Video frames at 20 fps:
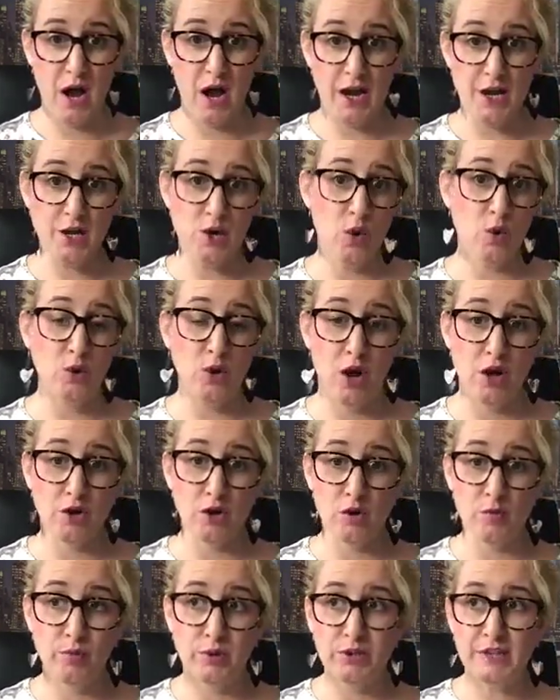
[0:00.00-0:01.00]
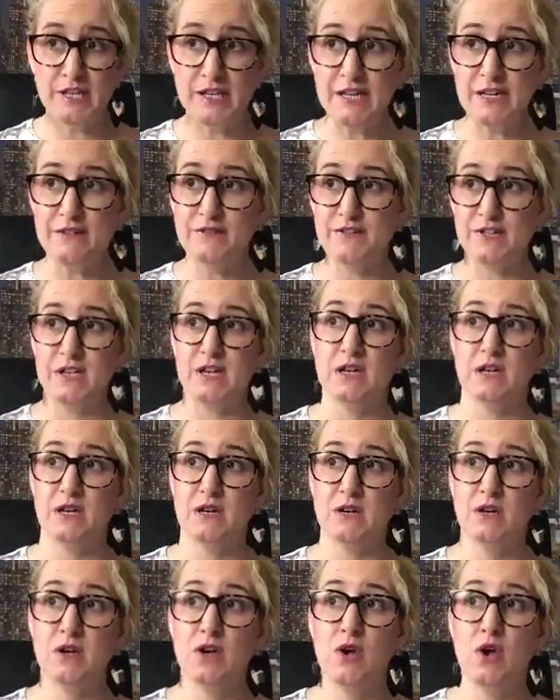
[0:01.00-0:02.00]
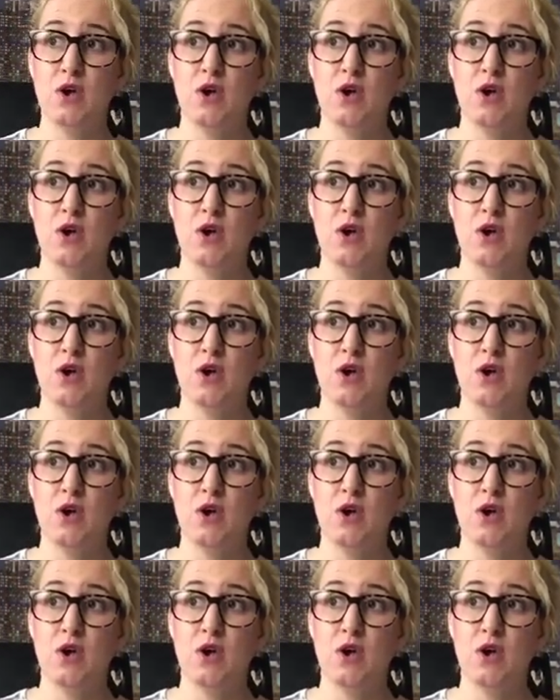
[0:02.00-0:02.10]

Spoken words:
I no longer believed in